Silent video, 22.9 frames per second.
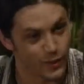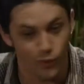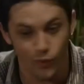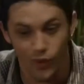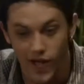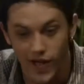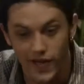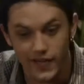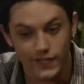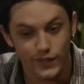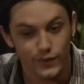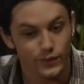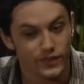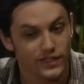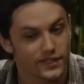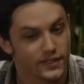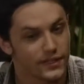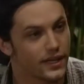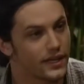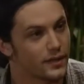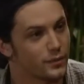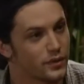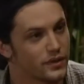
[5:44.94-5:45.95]
why do you
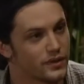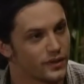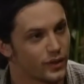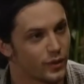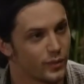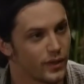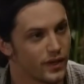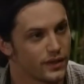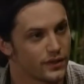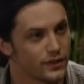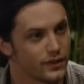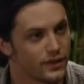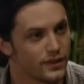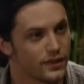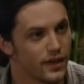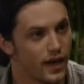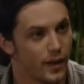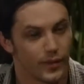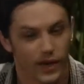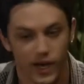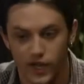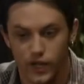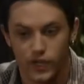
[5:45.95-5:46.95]
dislike me so much?
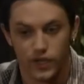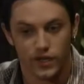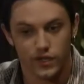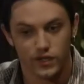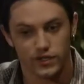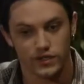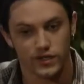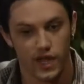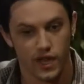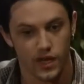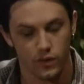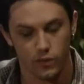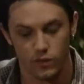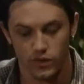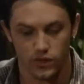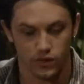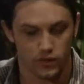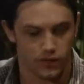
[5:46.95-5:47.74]
I mean, I could understand it when you